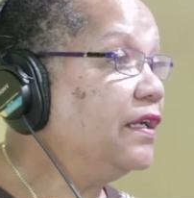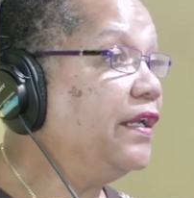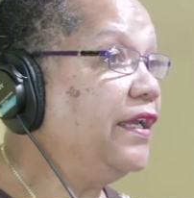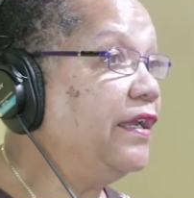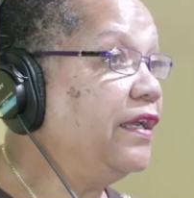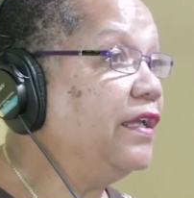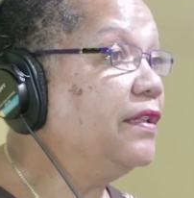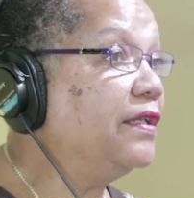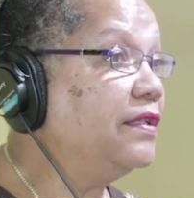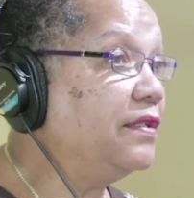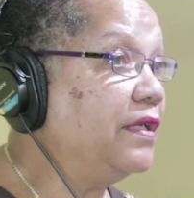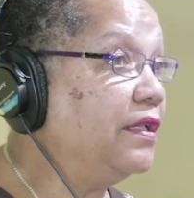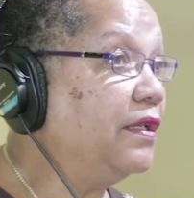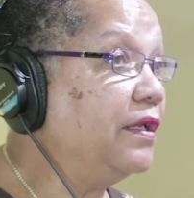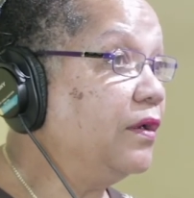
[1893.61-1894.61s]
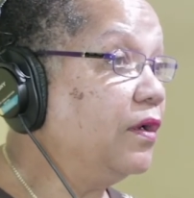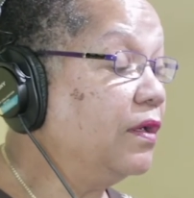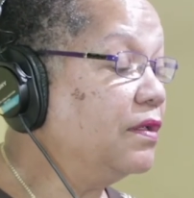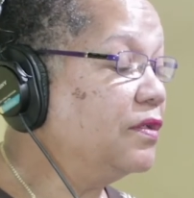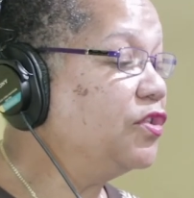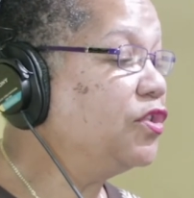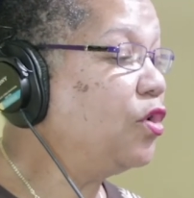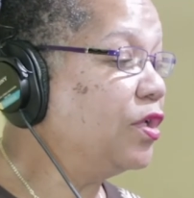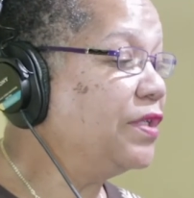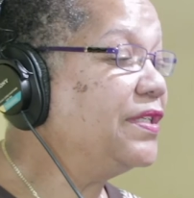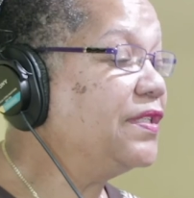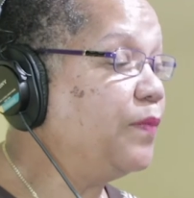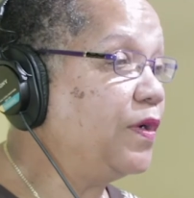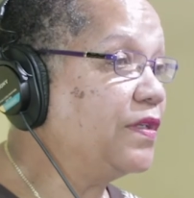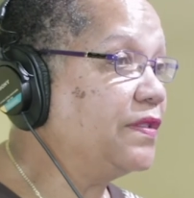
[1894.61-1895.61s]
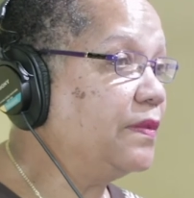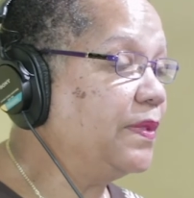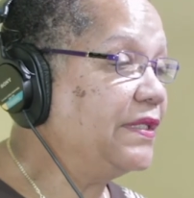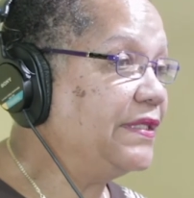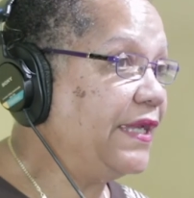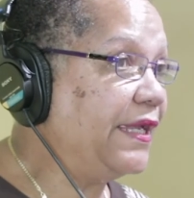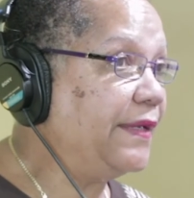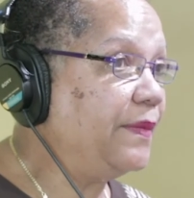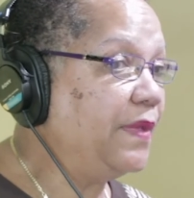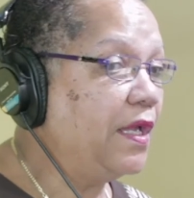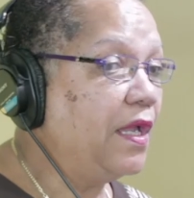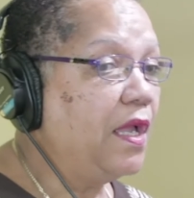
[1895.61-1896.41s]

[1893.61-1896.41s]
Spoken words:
here in the shortest possible time.